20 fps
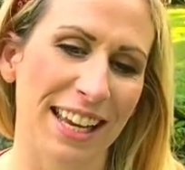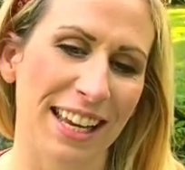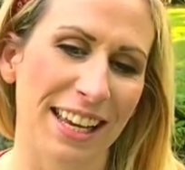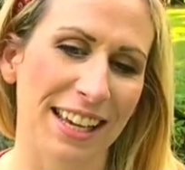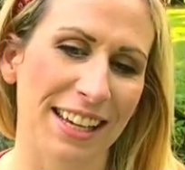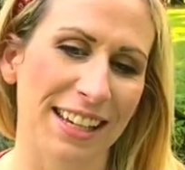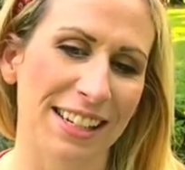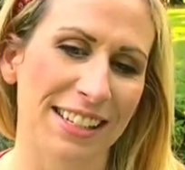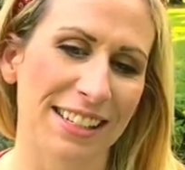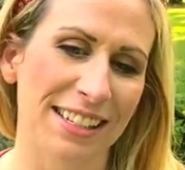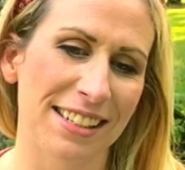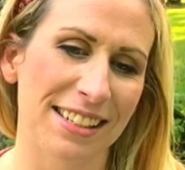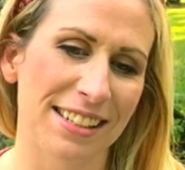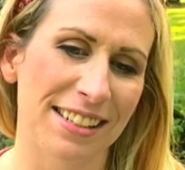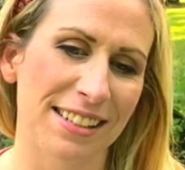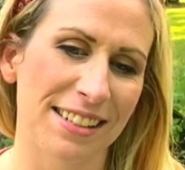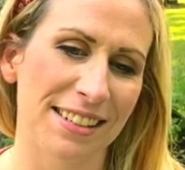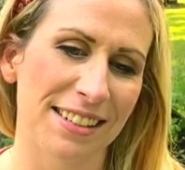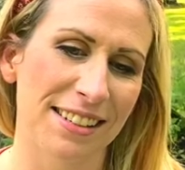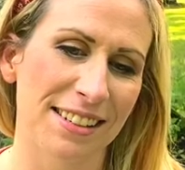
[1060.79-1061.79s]

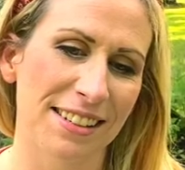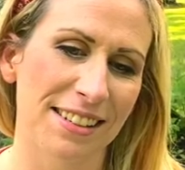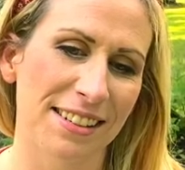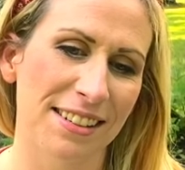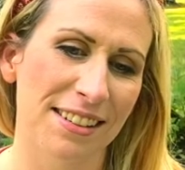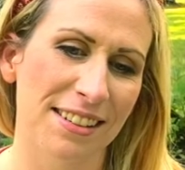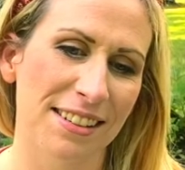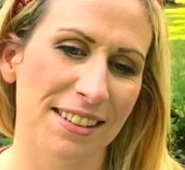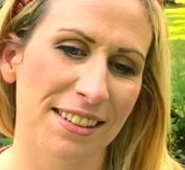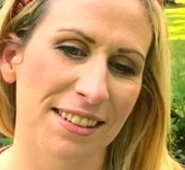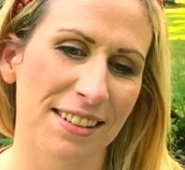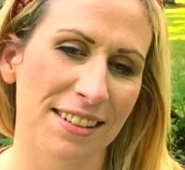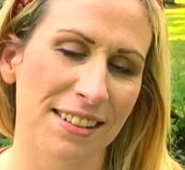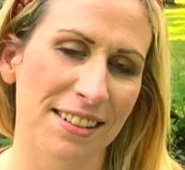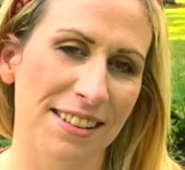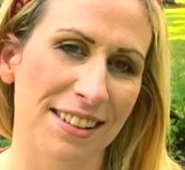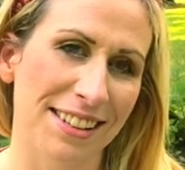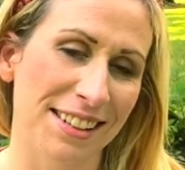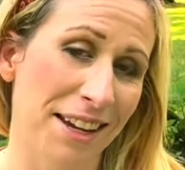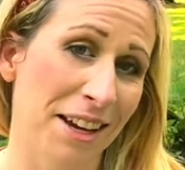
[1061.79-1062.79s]
And
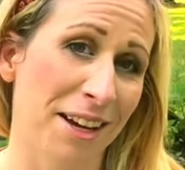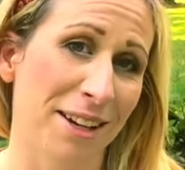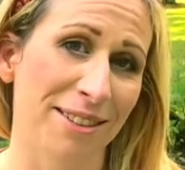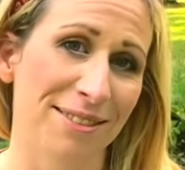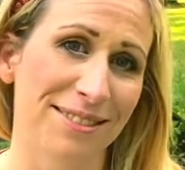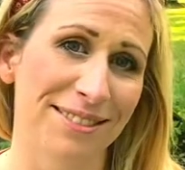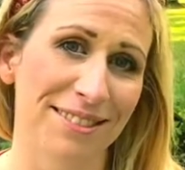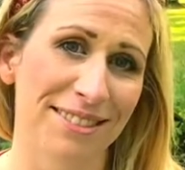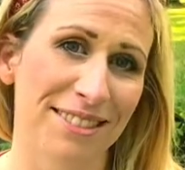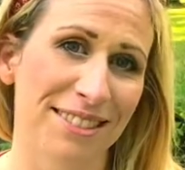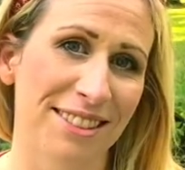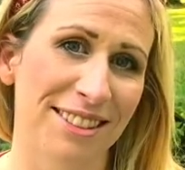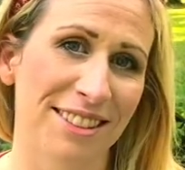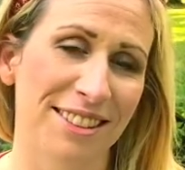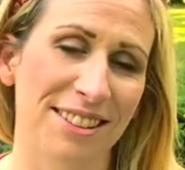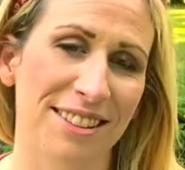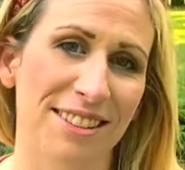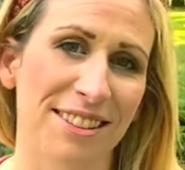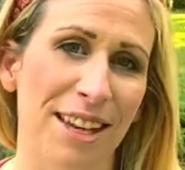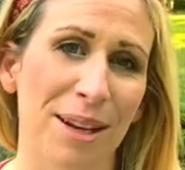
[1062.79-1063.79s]
yeah,
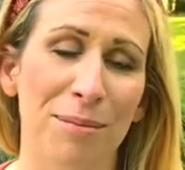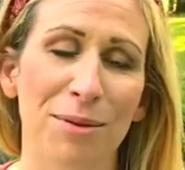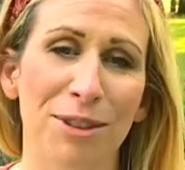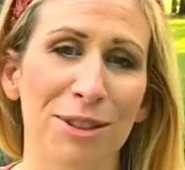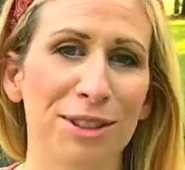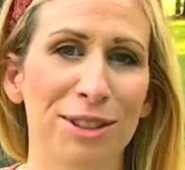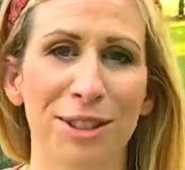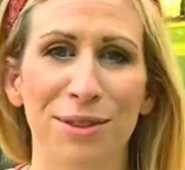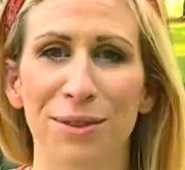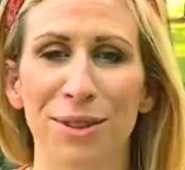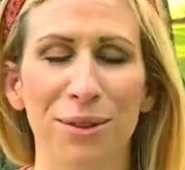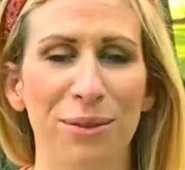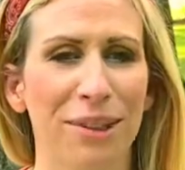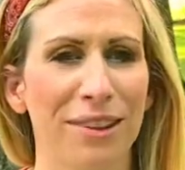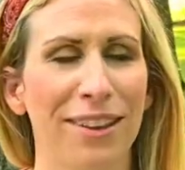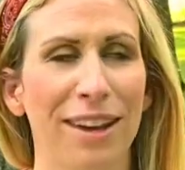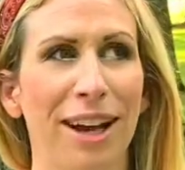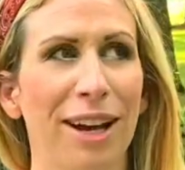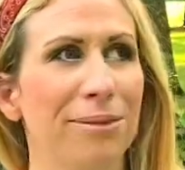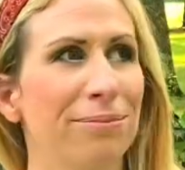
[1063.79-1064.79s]
I'm going to leave you
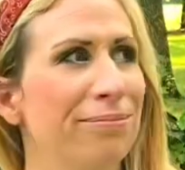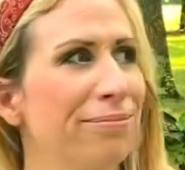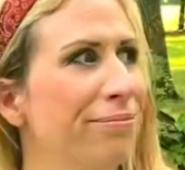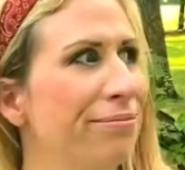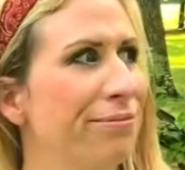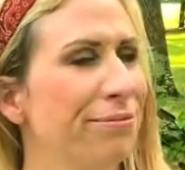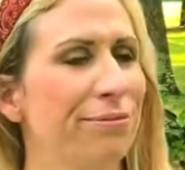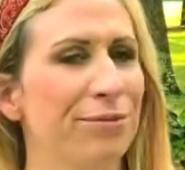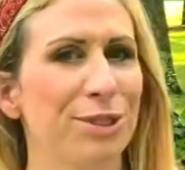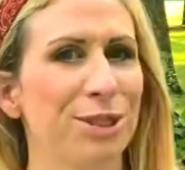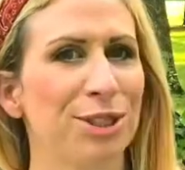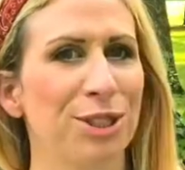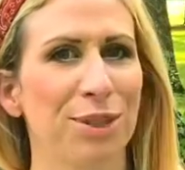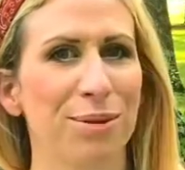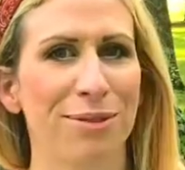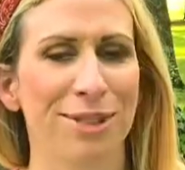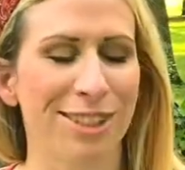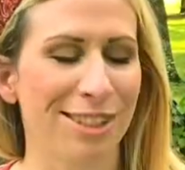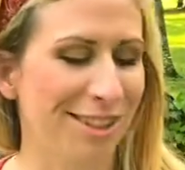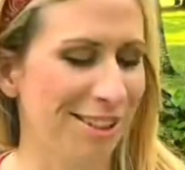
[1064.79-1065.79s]
with that for
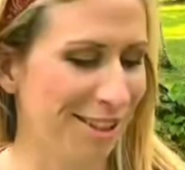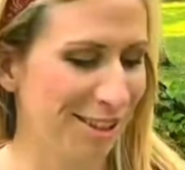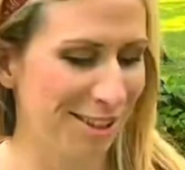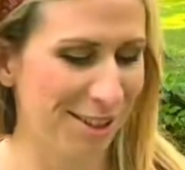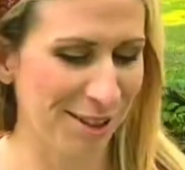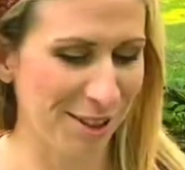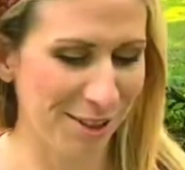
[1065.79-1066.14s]
some reason.